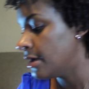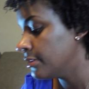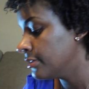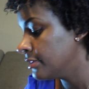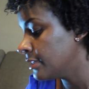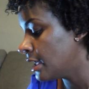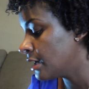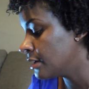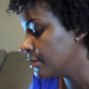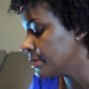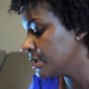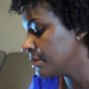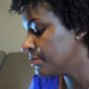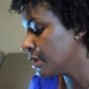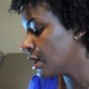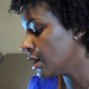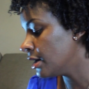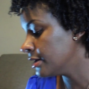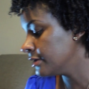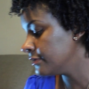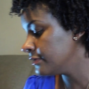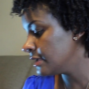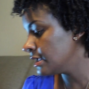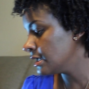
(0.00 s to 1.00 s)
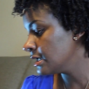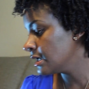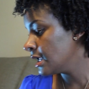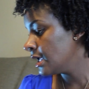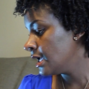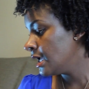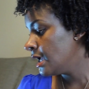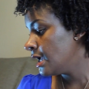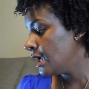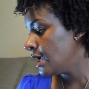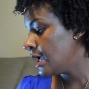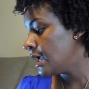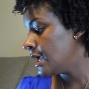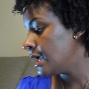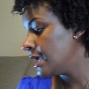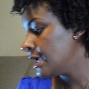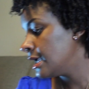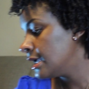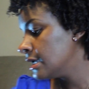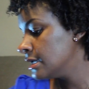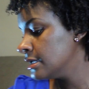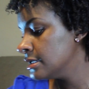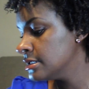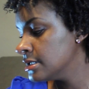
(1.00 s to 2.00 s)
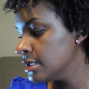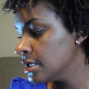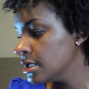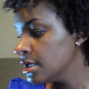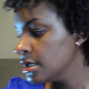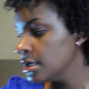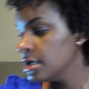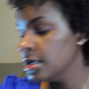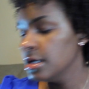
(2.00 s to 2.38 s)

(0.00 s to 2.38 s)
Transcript: that'll be part of it. And